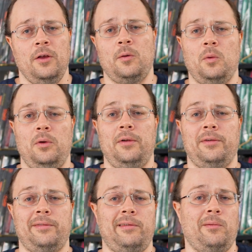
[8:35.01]

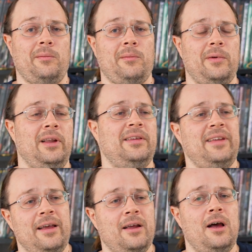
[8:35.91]
rules don't really
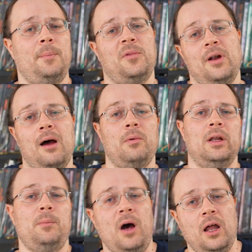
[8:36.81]
stand up, they're not
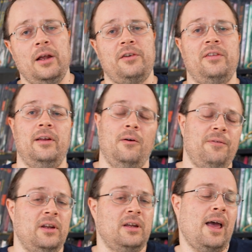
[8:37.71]
really polished, they don't
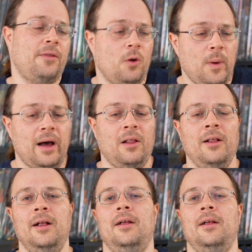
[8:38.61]
fit together well,